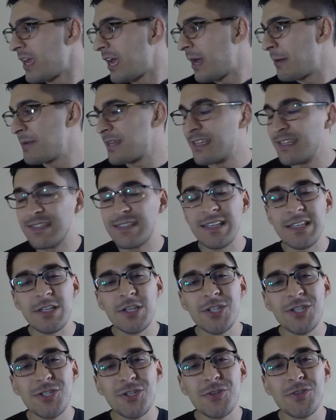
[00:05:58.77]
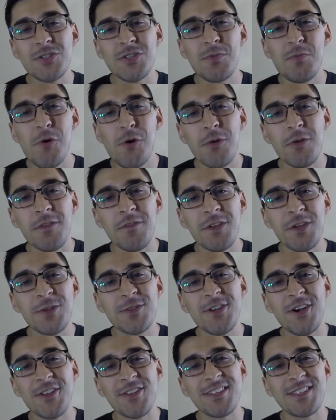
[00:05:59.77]
I'm gonna continue to do some more
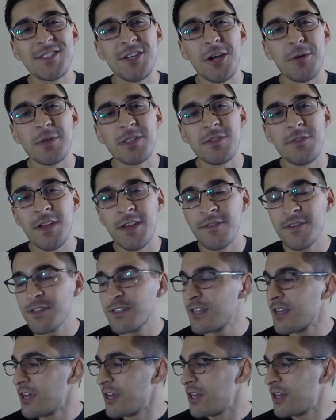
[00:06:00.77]
reviews on these Starbuzz flavors,